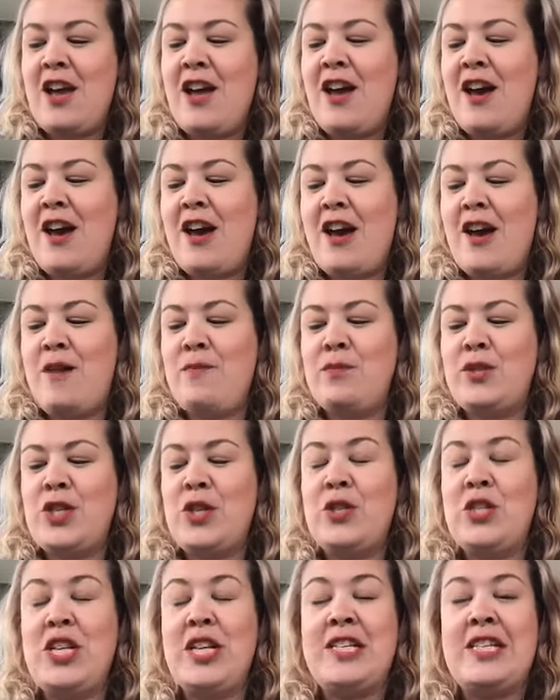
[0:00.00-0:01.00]
So
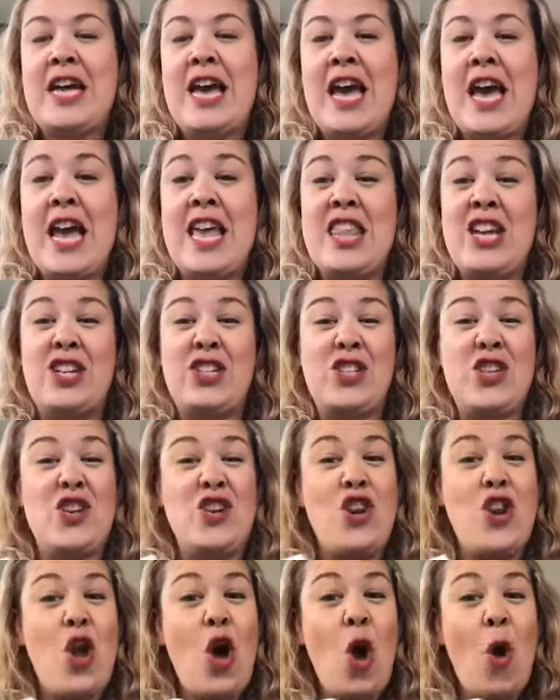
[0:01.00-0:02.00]
today there's
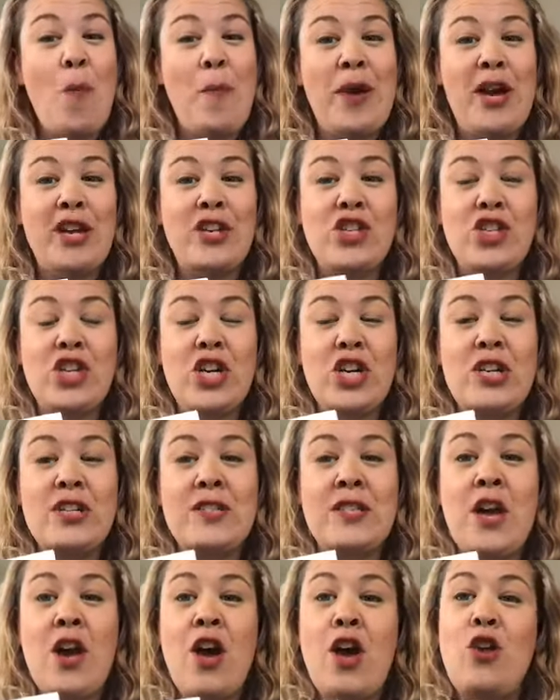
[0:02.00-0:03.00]
no pictures.
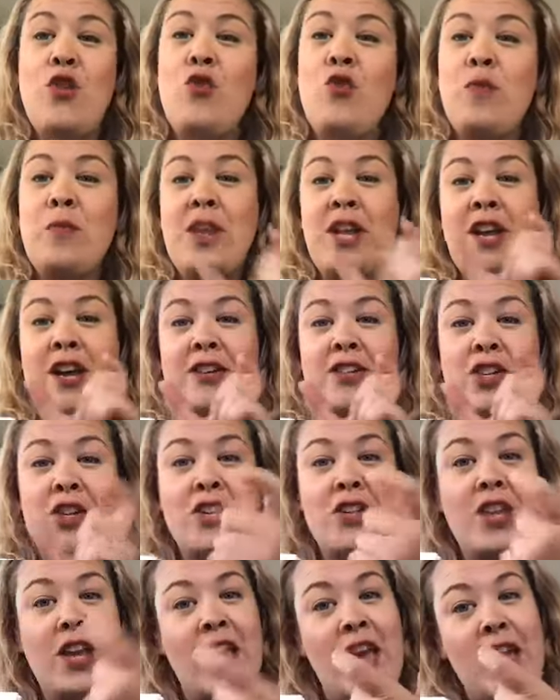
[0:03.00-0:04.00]
Normally I
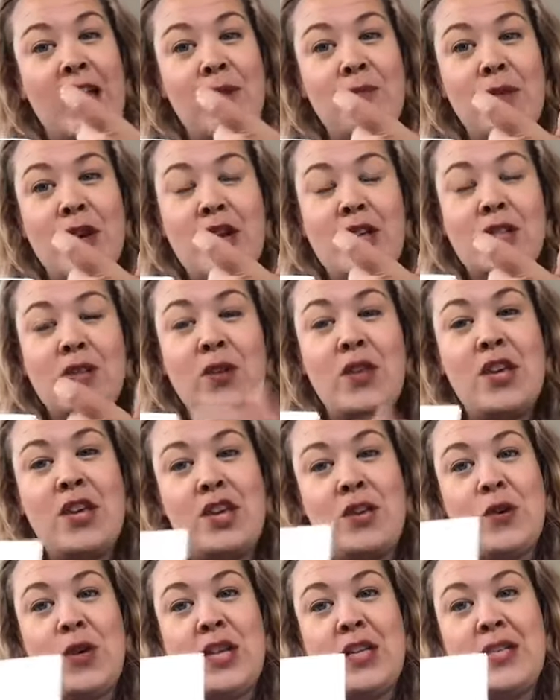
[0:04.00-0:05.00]
turn the camera so that
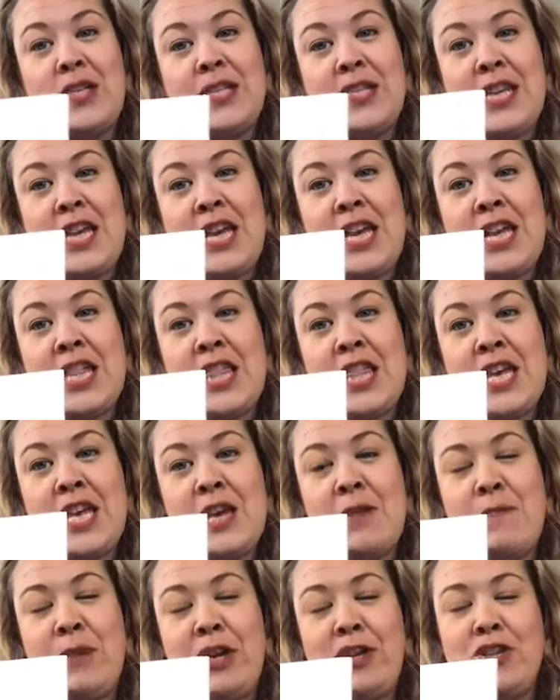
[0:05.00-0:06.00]
you can see
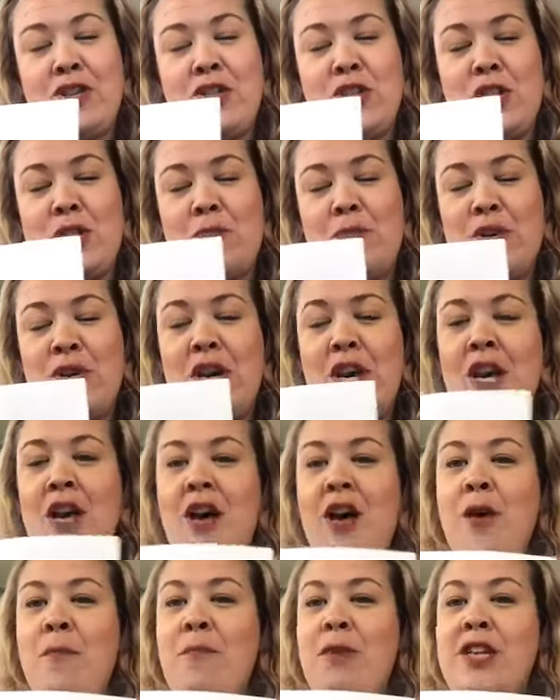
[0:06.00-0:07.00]
the pictures on the book,
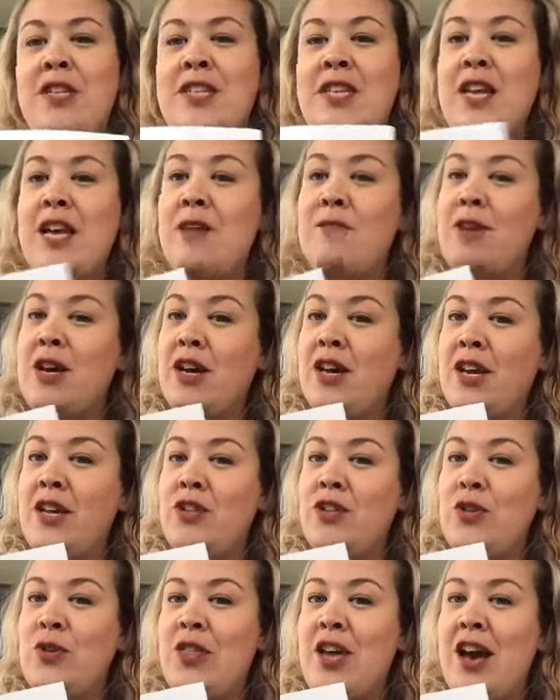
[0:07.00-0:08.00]
but today I'm not going to
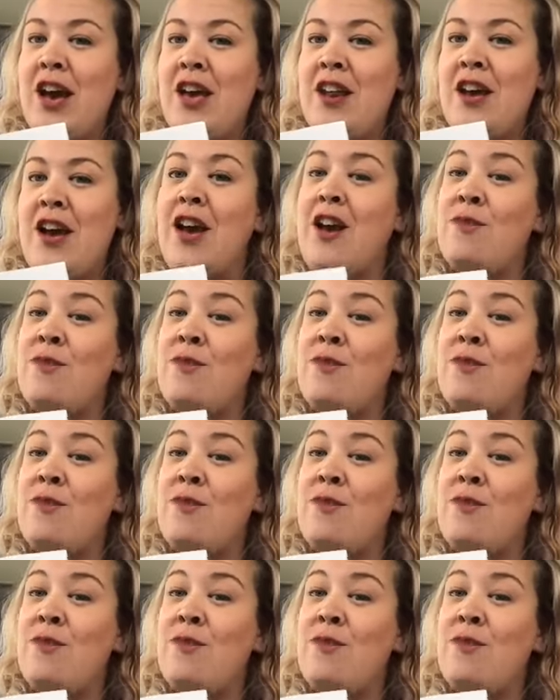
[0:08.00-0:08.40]
do that.